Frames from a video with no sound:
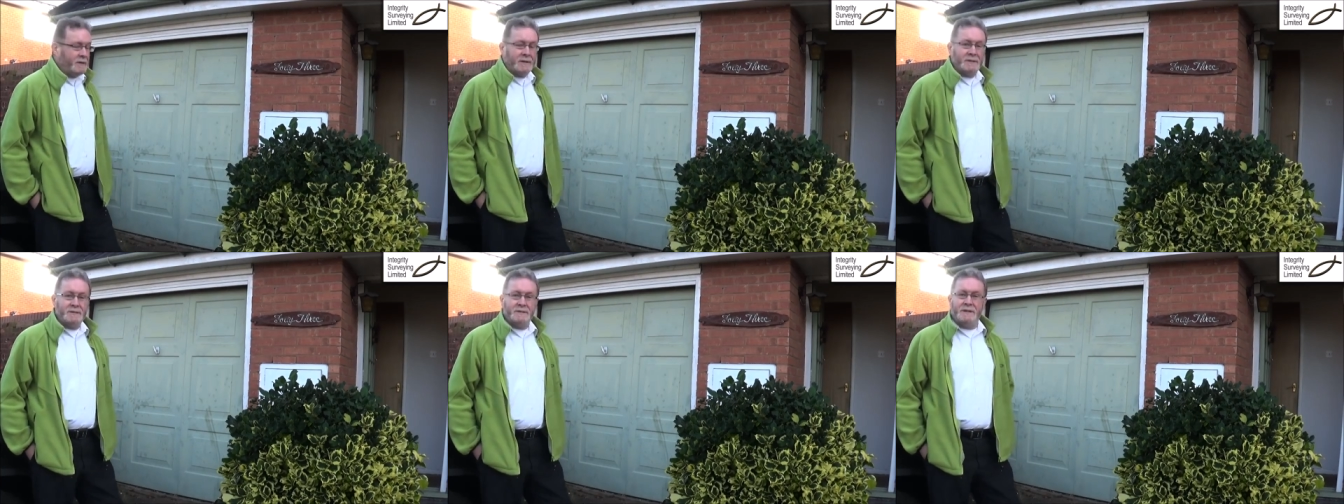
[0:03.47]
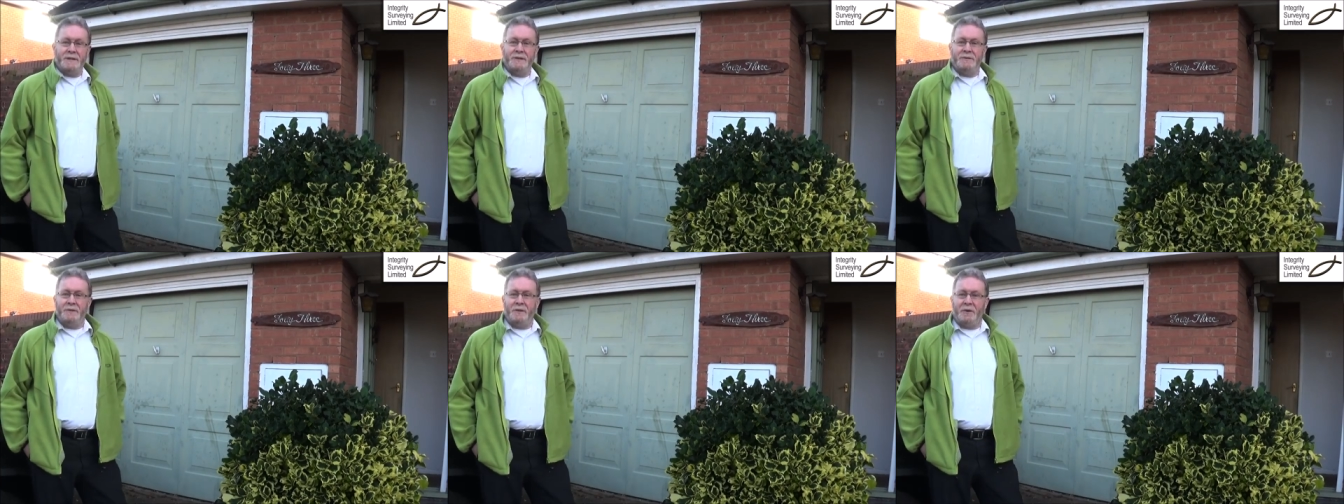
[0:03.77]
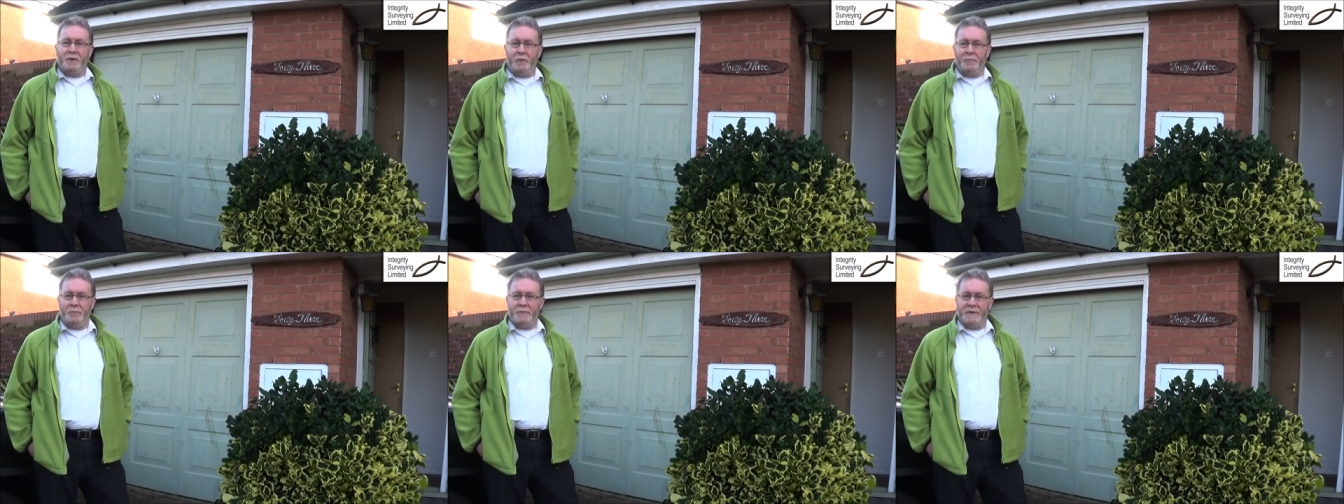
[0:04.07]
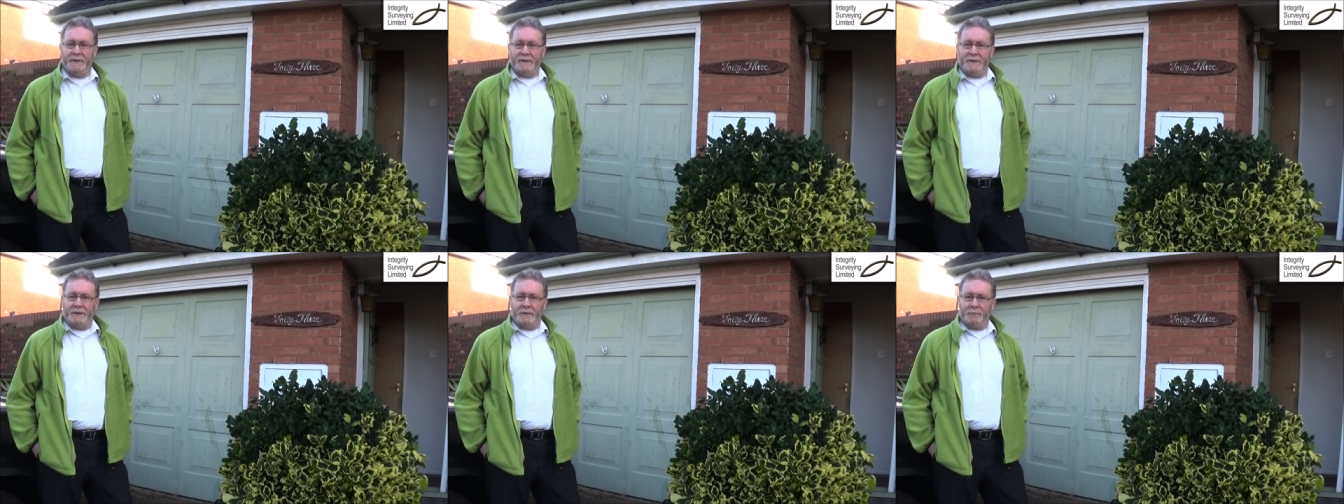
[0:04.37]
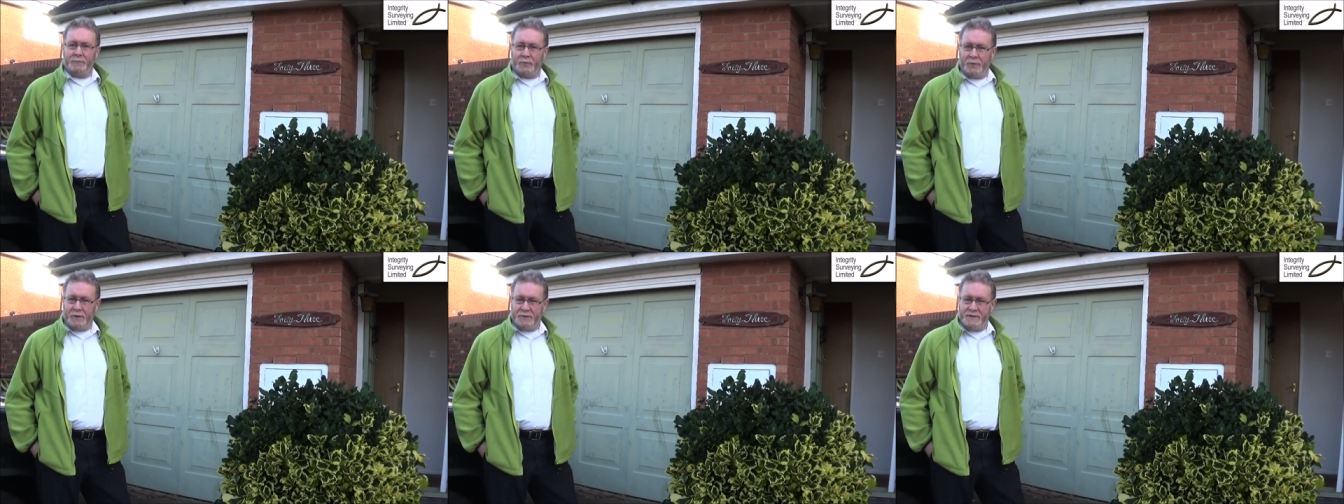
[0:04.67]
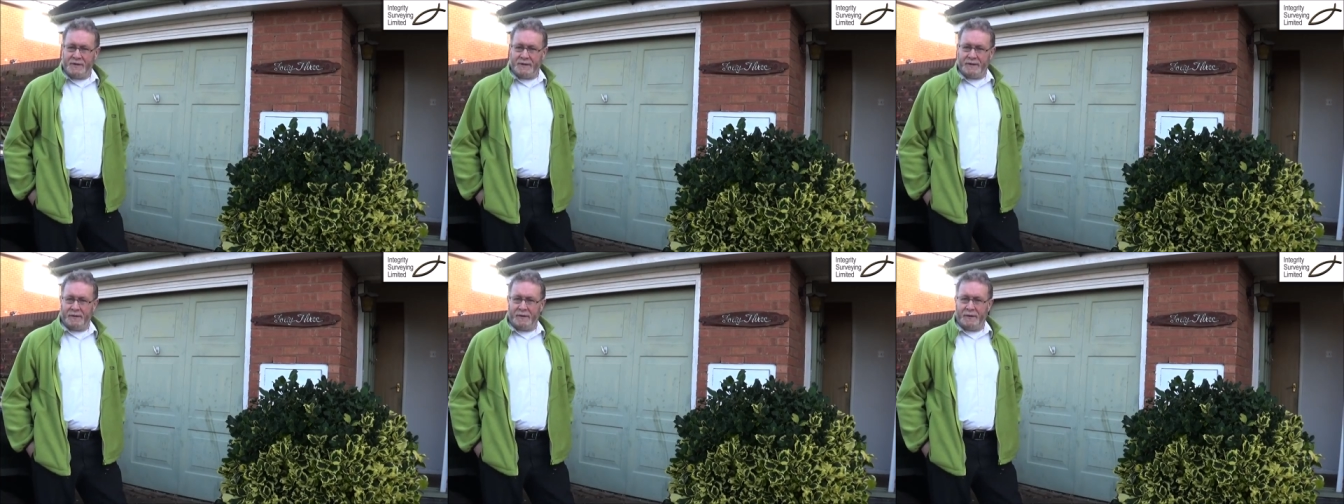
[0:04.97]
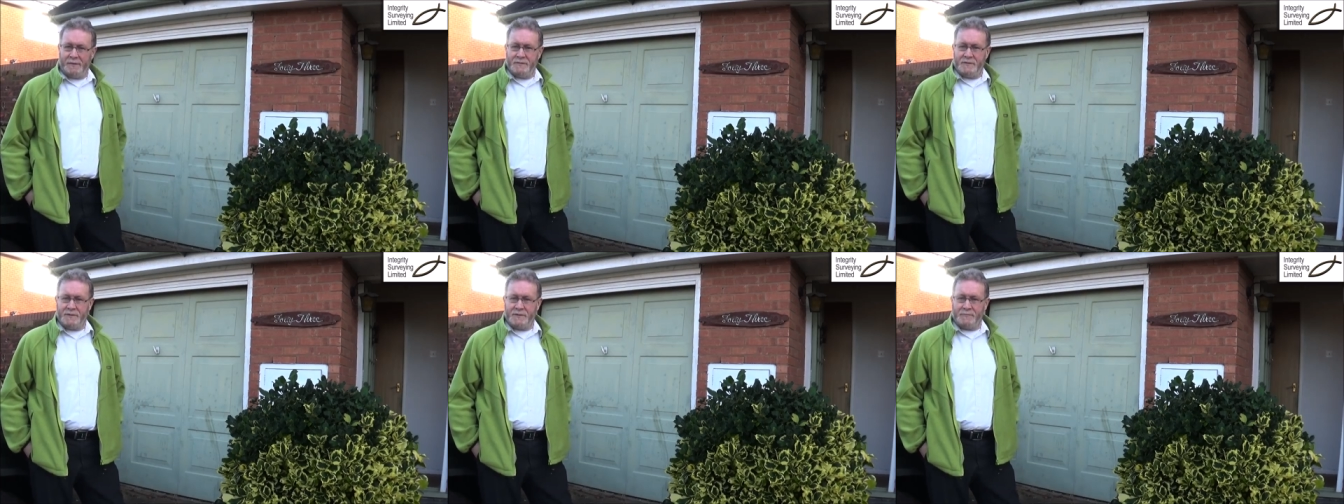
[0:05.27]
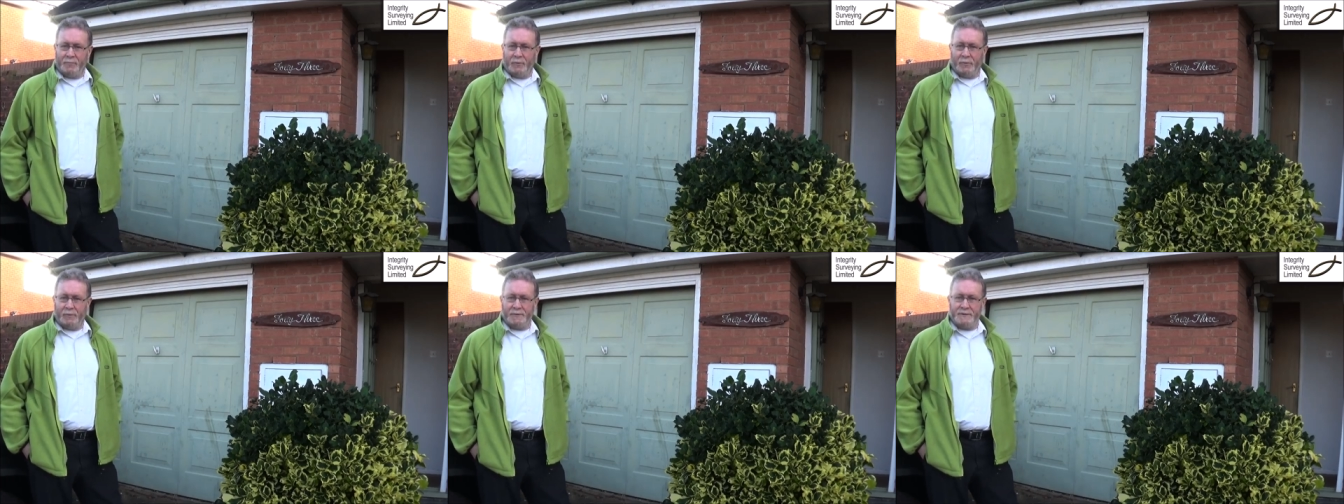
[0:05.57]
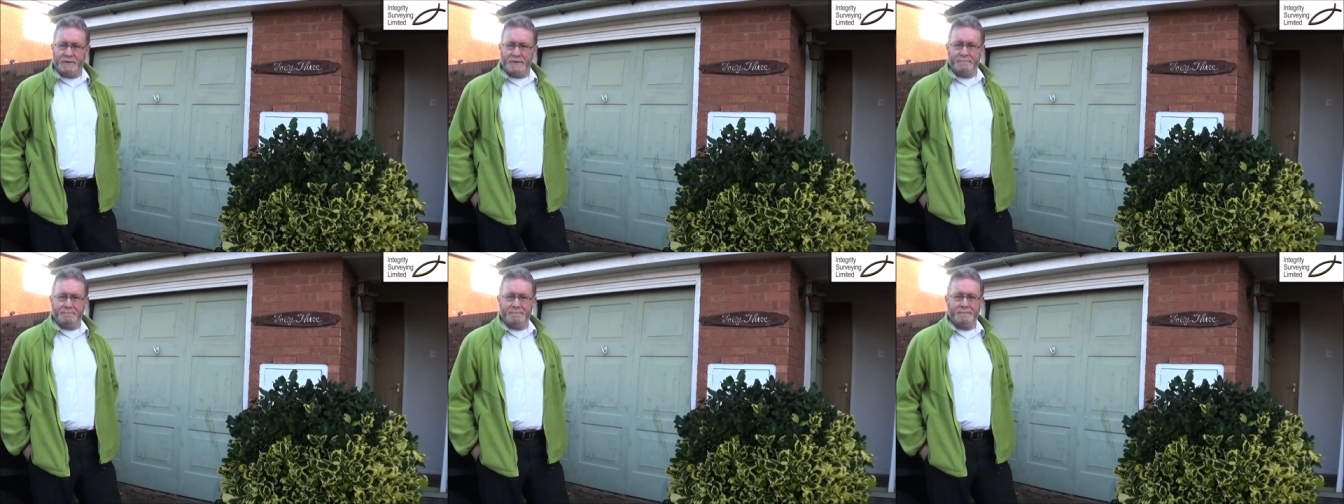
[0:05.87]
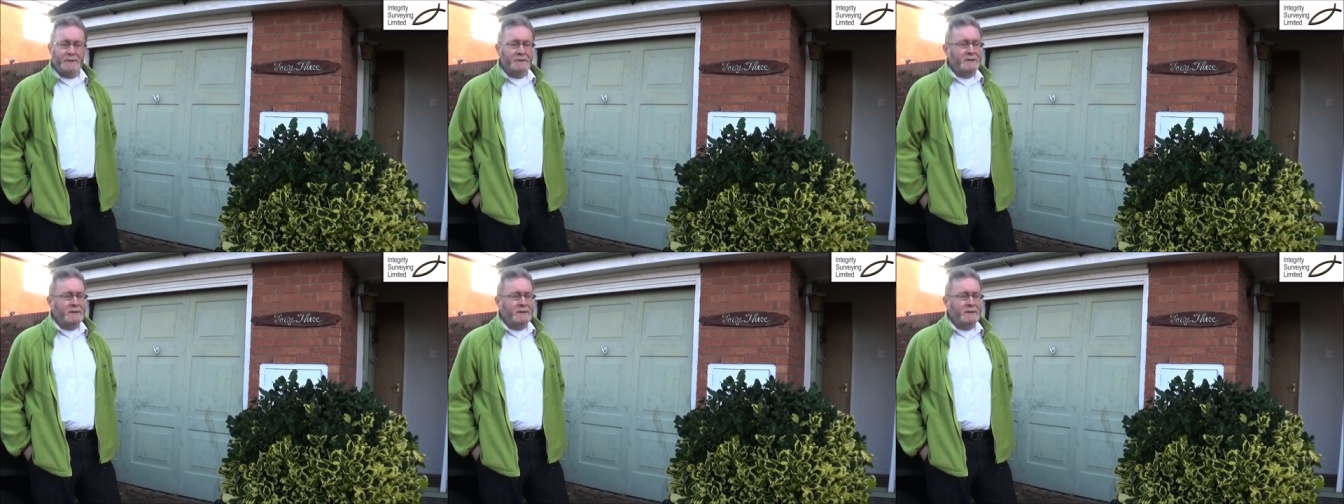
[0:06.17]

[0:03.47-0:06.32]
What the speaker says: Continuing on with the little project that I've just bought.